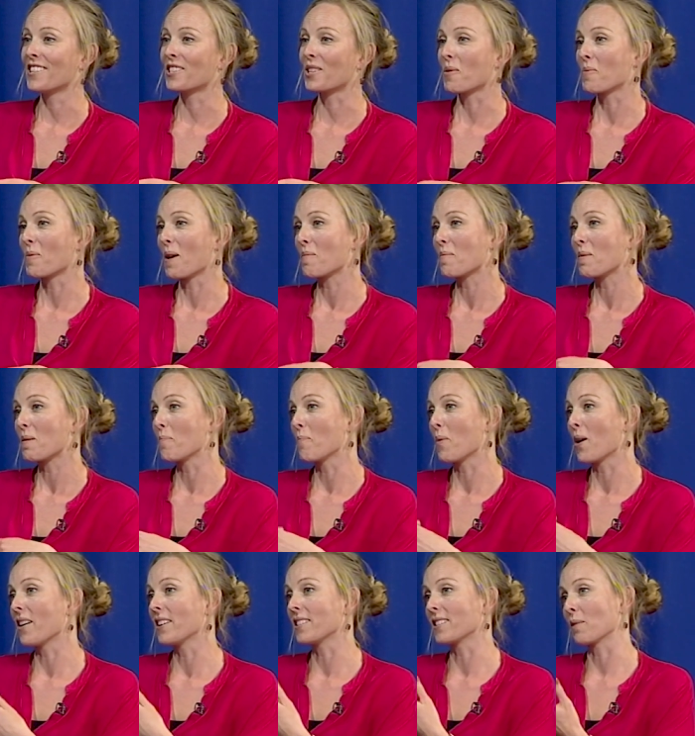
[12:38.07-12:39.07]
So when we
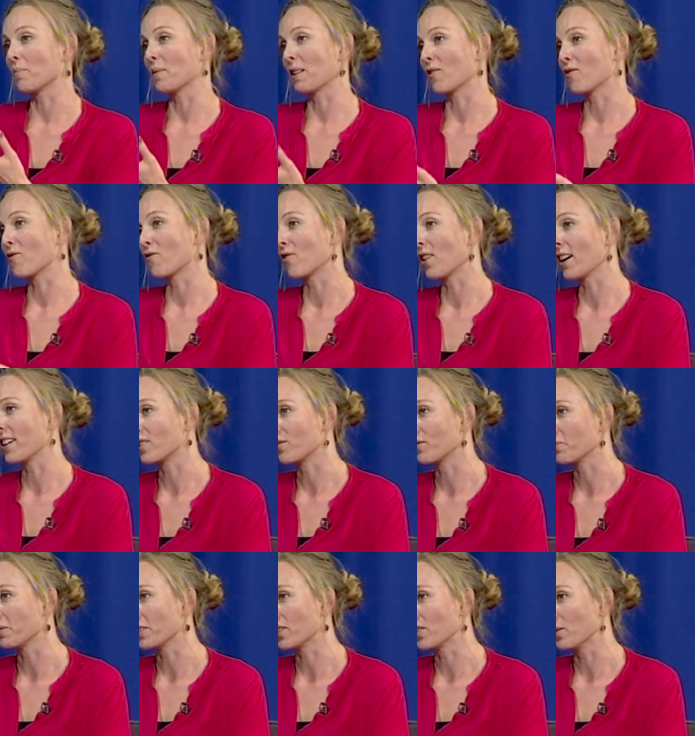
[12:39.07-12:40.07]
buy something fresh
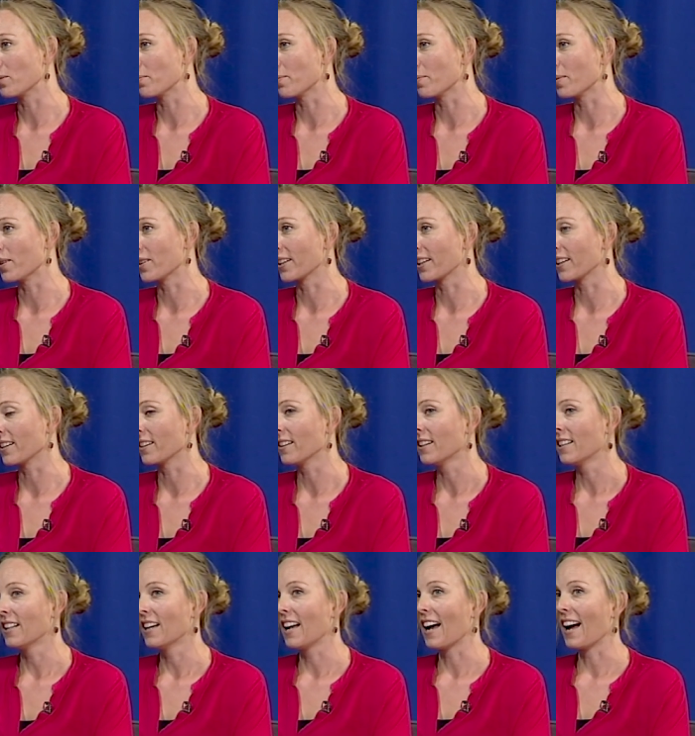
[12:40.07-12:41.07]
from the supermarket,